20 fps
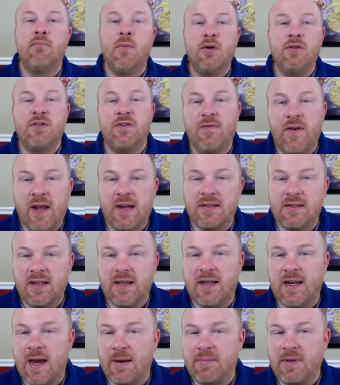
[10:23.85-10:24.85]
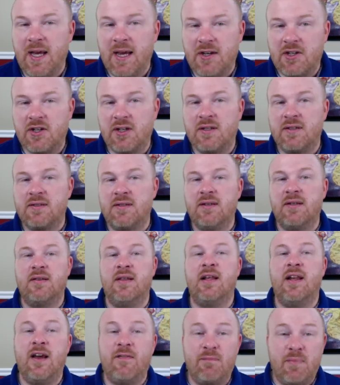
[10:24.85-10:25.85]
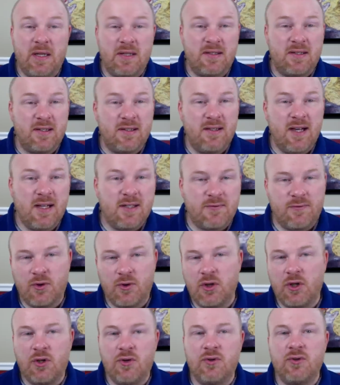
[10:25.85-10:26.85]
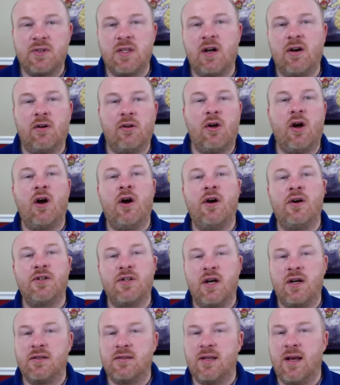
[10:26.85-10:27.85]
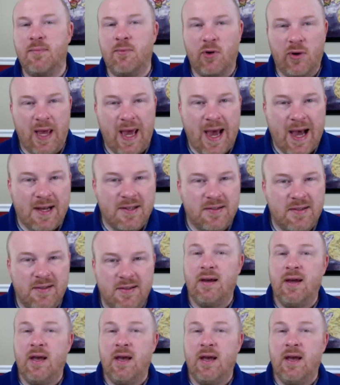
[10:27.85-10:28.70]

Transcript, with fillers: Most fantasy adaptations that have been successful use their large ensemble casts